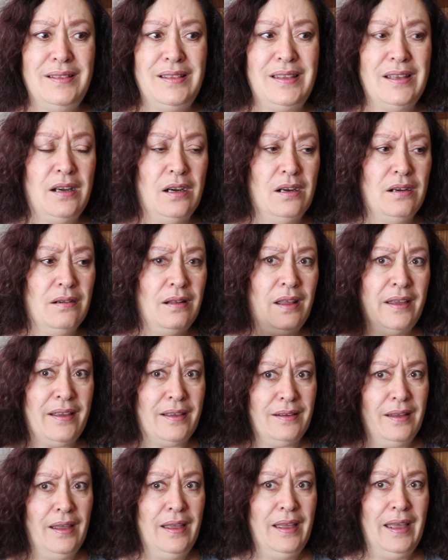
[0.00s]
That are
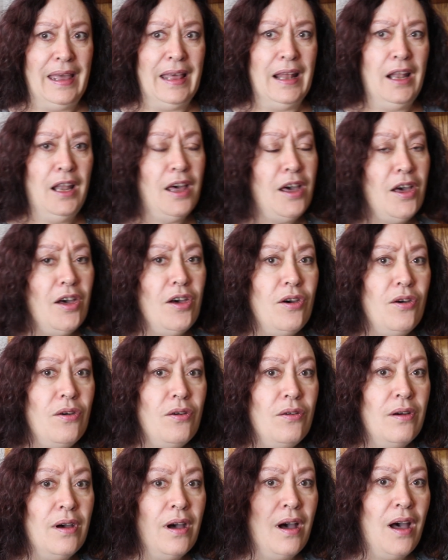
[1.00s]
like,
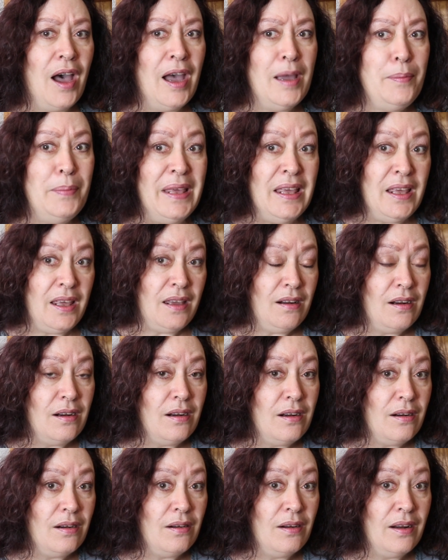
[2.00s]
hello, I'm
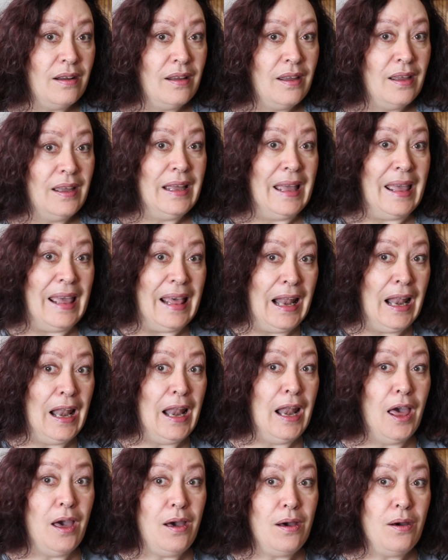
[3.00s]
here.
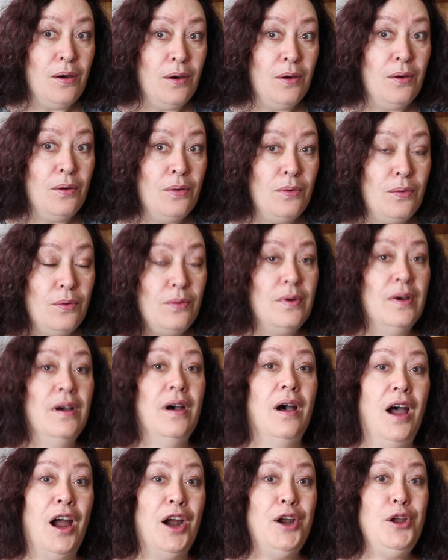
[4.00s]
Hello,
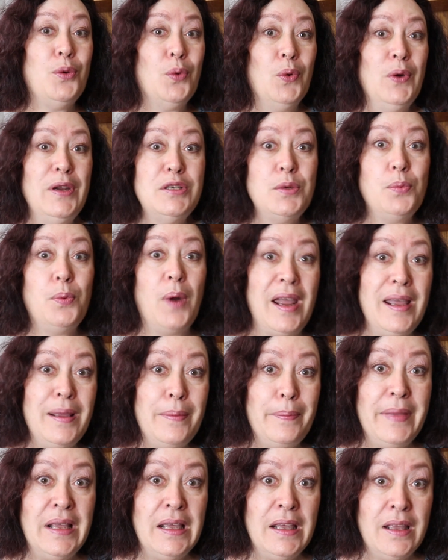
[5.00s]
are you going to
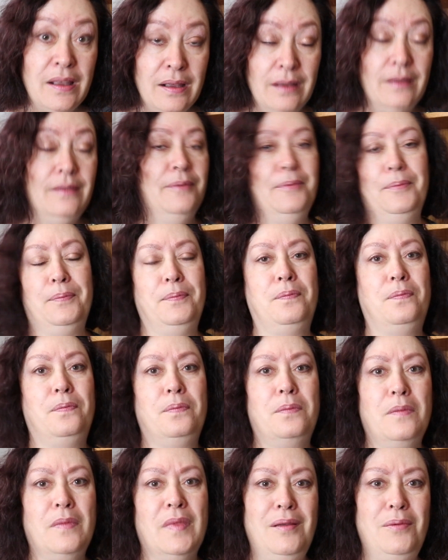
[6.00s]
write me?
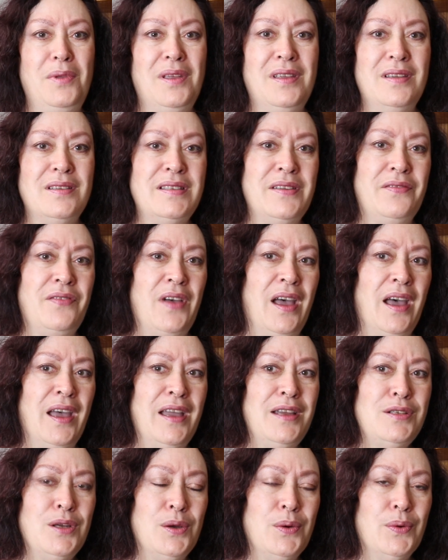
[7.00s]
Because if
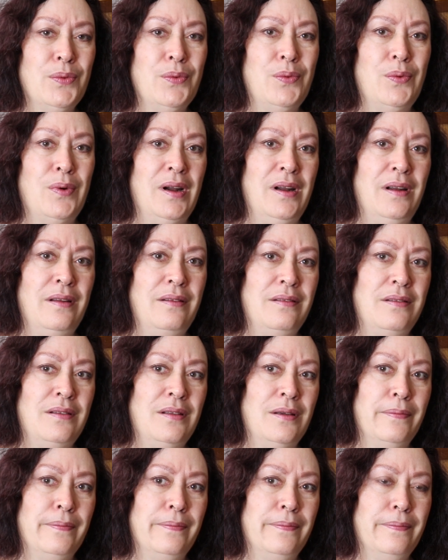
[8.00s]
I don't write
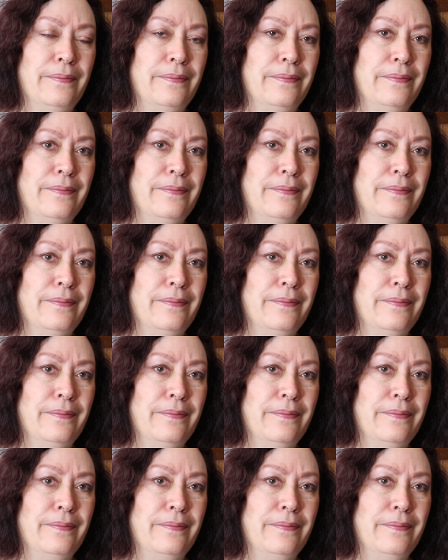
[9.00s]
them,